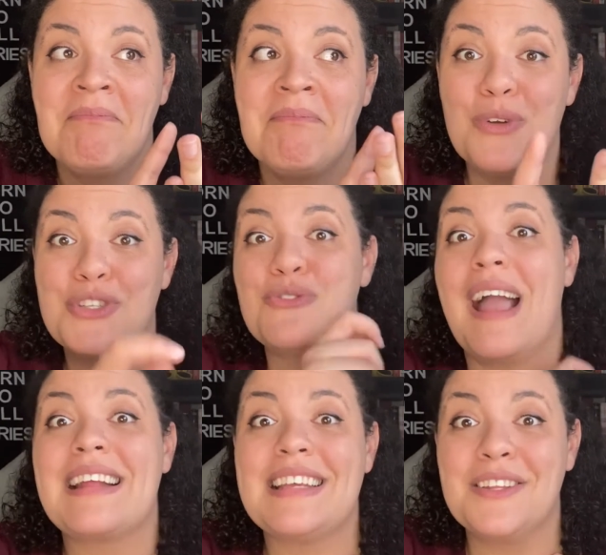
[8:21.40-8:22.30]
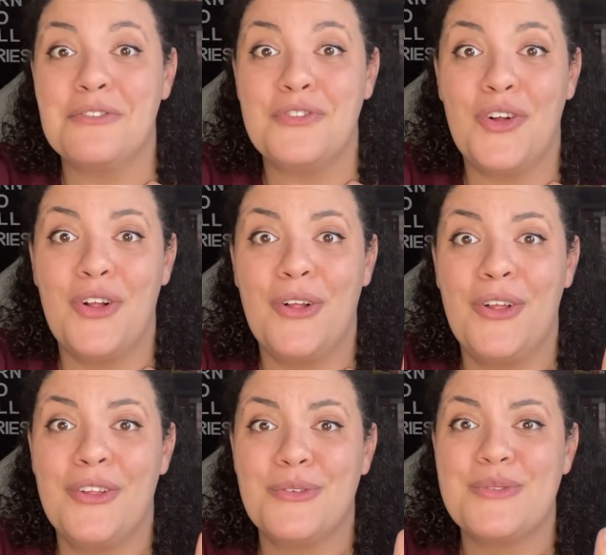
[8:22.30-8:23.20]
retracting the
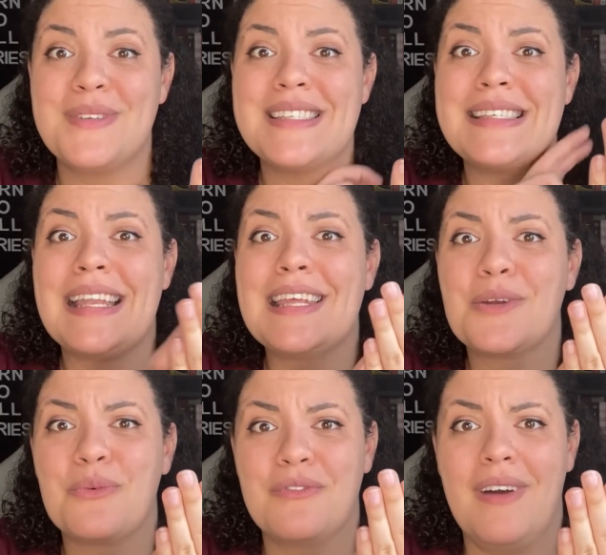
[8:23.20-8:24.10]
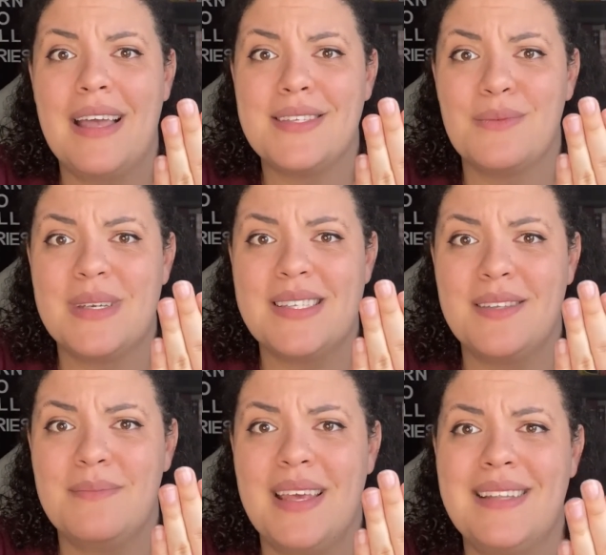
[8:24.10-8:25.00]
full, sending a revise and
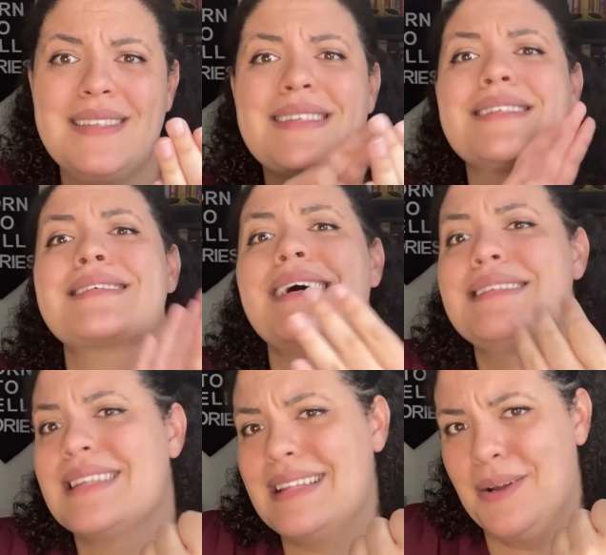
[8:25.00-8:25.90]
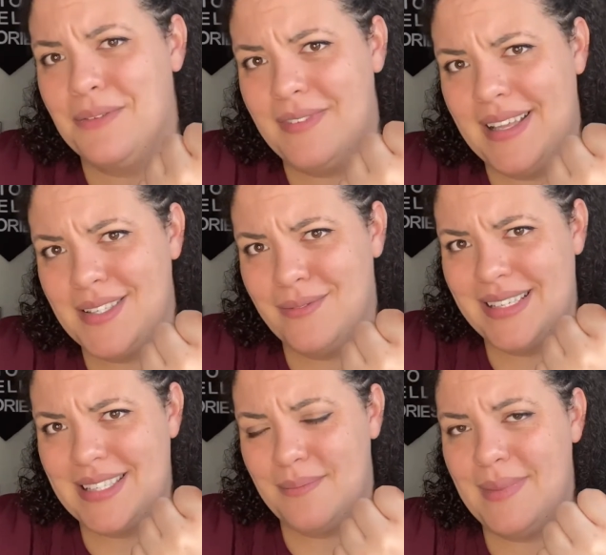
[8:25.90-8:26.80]
resubmit, discussing that revise and
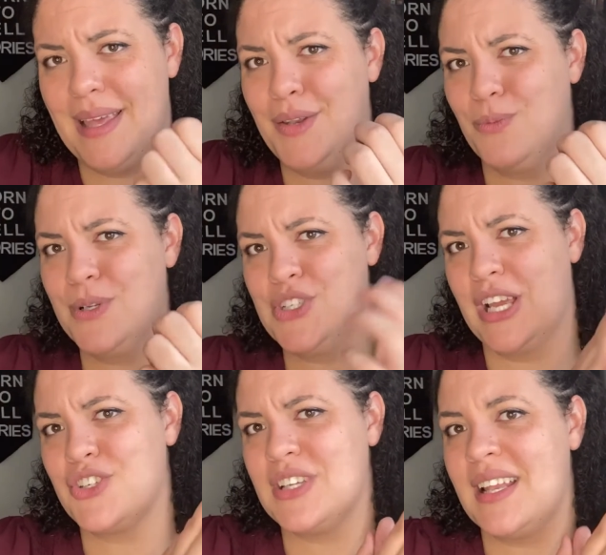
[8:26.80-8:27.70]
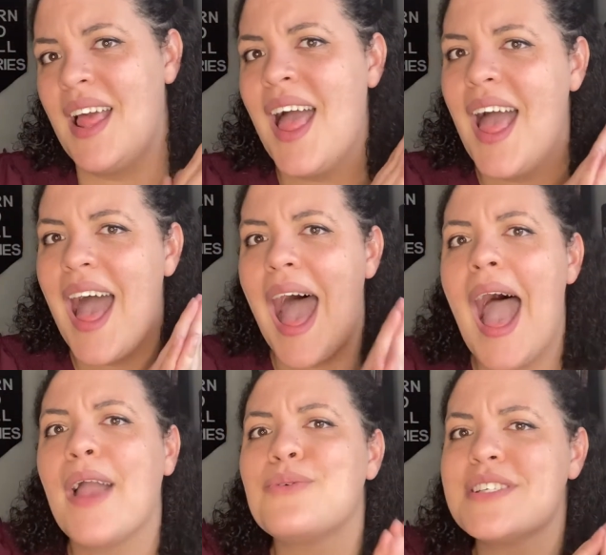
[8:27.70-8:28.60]
resubmit, and a rejection.
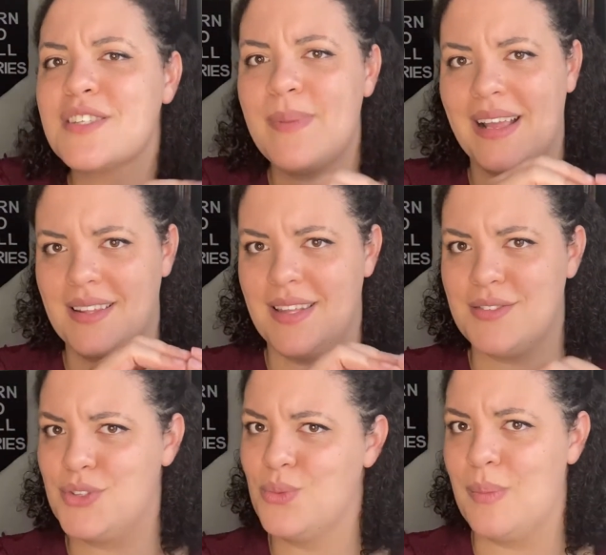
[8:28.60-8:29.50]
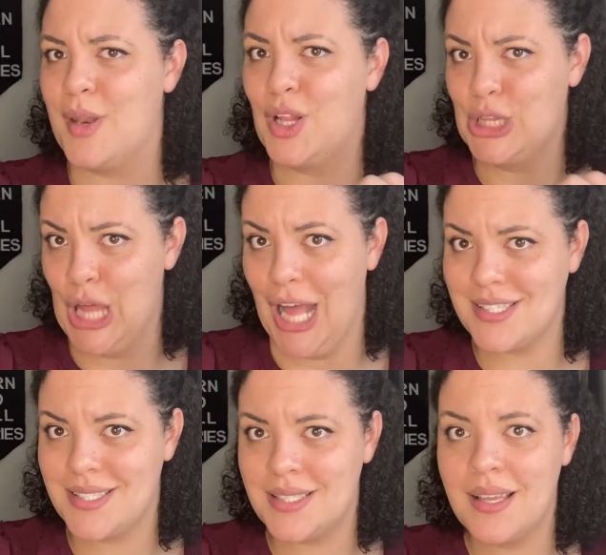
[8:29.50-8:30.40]
I respect these 2 women a
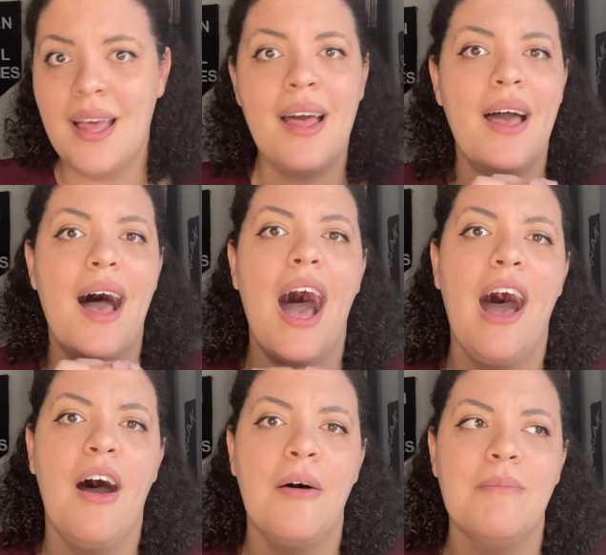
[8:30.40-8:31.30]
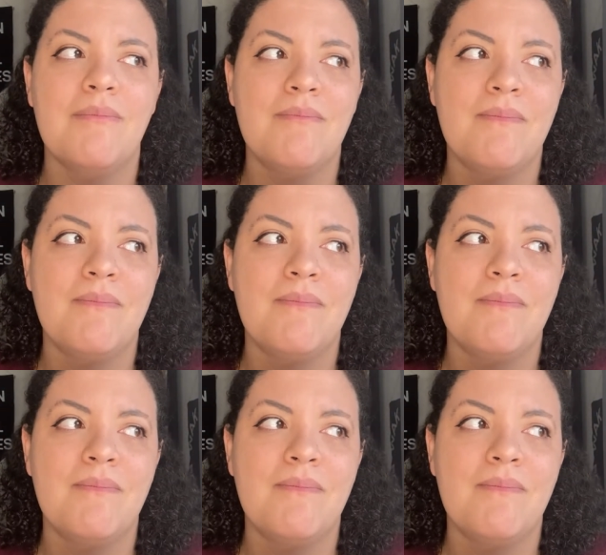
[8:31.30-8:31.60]
lot. And